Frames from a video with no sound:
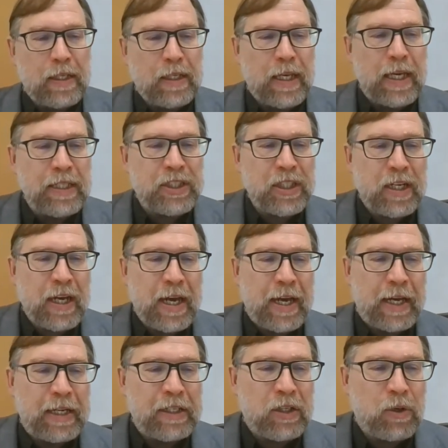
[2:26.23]
Keisha
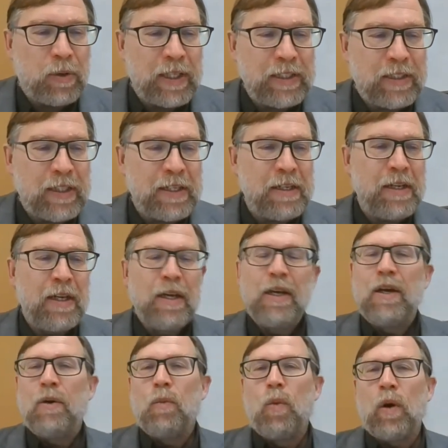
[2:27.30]
and Kristen
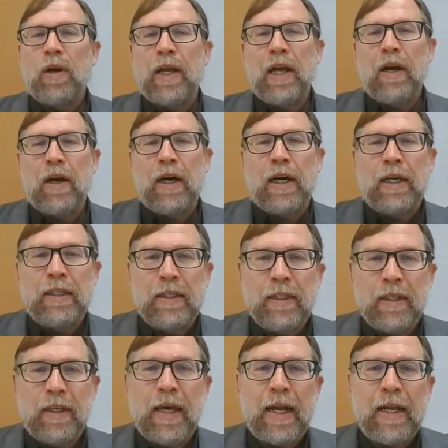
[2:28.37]
working on
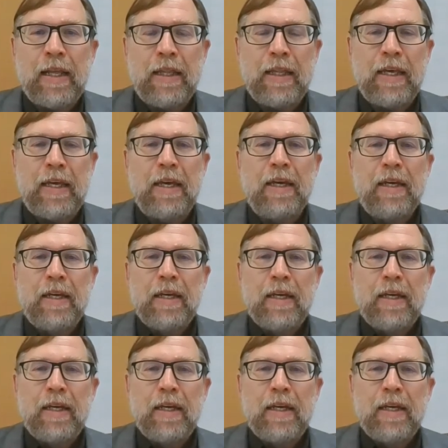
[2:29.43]
getting the